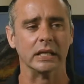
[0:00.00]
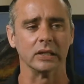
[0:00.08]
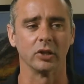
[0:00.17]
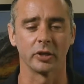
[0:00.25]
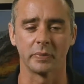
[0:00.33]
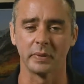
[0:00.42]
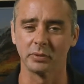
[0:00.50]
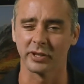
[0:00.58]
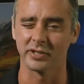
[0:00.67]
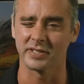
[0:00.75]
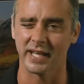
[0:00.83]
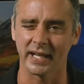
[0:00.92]
A lot of people
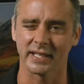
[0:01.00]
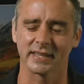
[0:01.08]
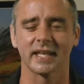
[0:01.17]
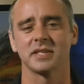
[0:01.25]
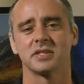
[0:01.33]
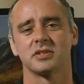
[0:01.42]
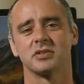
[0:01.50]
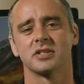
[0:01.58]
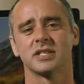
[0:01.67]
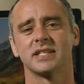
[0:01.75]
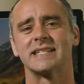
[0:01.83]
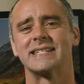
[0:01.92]
don't take it that
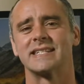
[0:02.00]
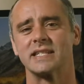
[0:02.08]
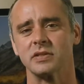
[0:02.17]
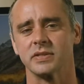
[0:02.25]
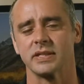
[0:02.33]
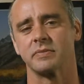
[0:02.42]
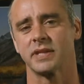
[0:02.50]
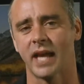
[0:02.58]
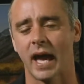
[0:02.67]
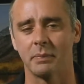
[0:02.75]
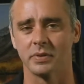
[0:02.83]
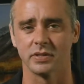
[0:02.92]
seriously until something
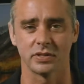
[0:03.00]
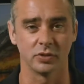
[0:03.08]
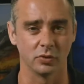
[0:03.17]
happens.